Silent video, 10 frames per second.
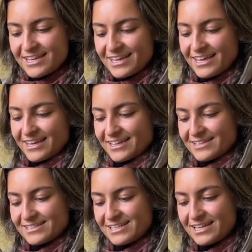
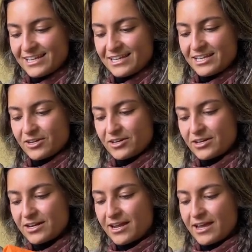and in here
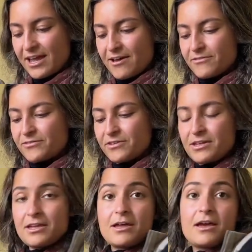I have
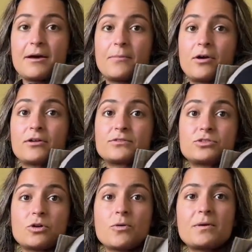a bar of
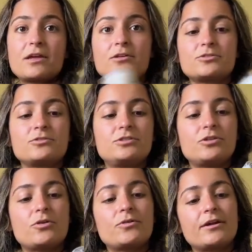soap and also
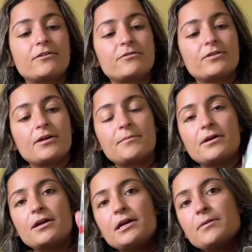deodorant from
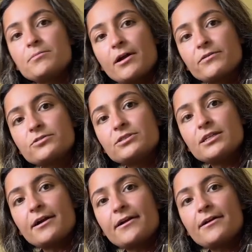Bravo
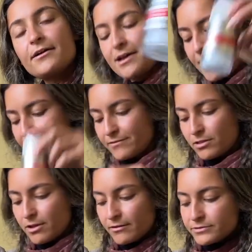Sierra. I have
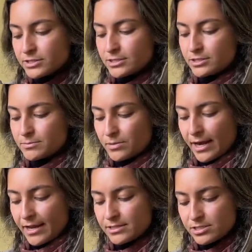loved this
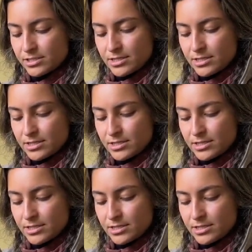brand.